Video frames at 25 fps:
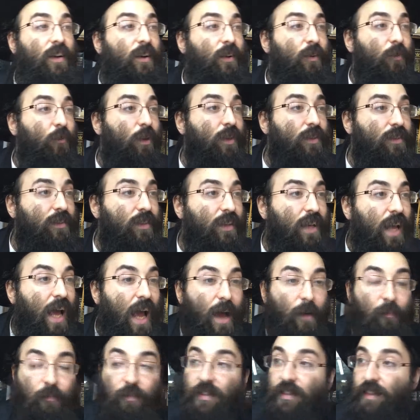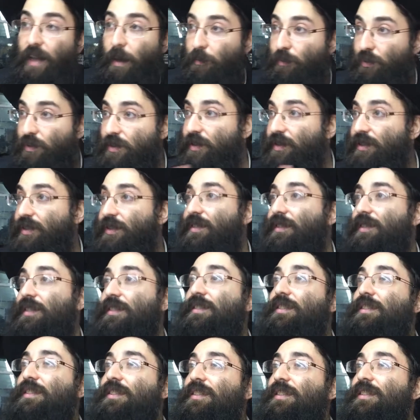what's going to happen? That person is
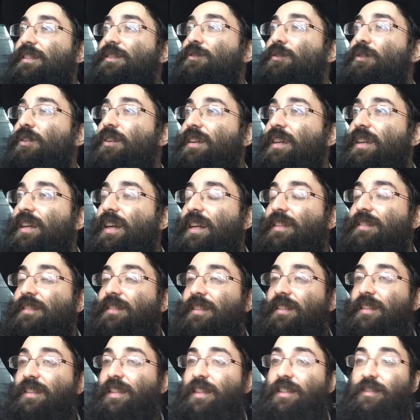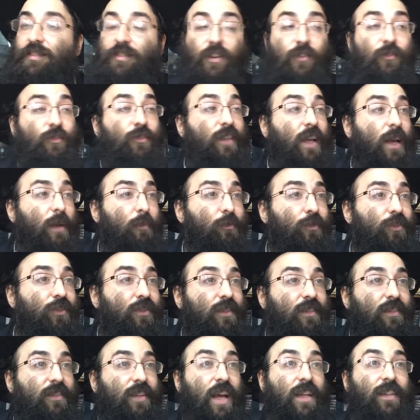considered he's going against the king. So the
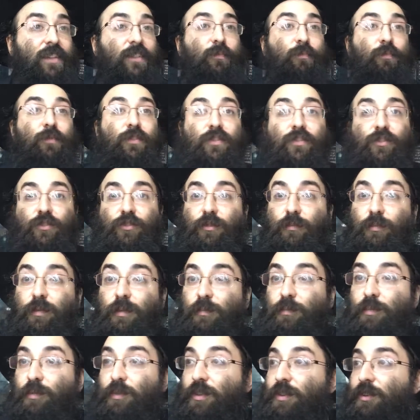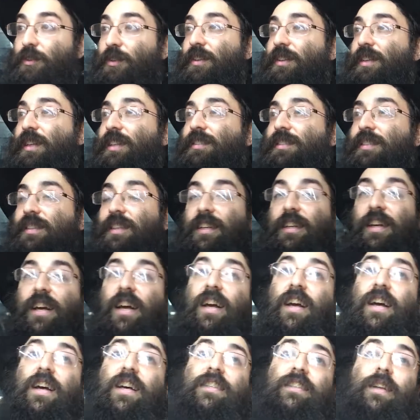Eibishter said, this person should be poor, you're going against the king.
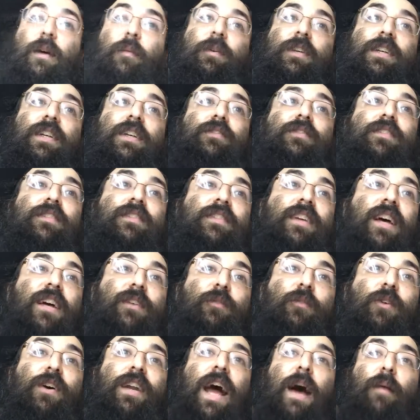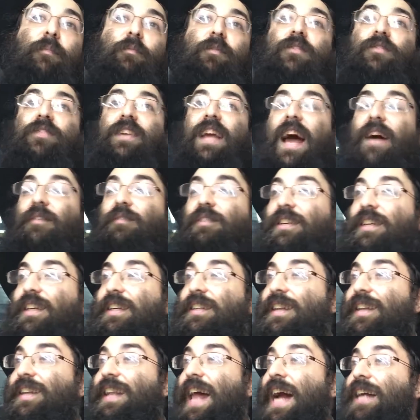Rabbi Akiva said, what happened if you have a king
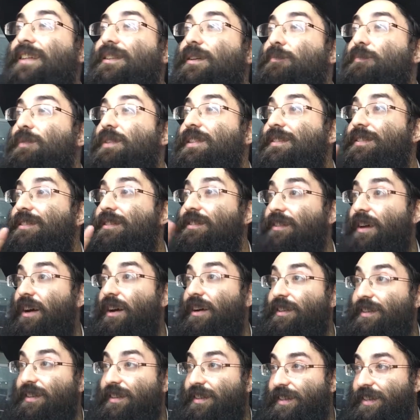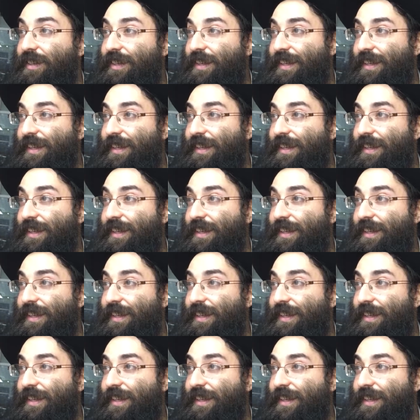that locked up his son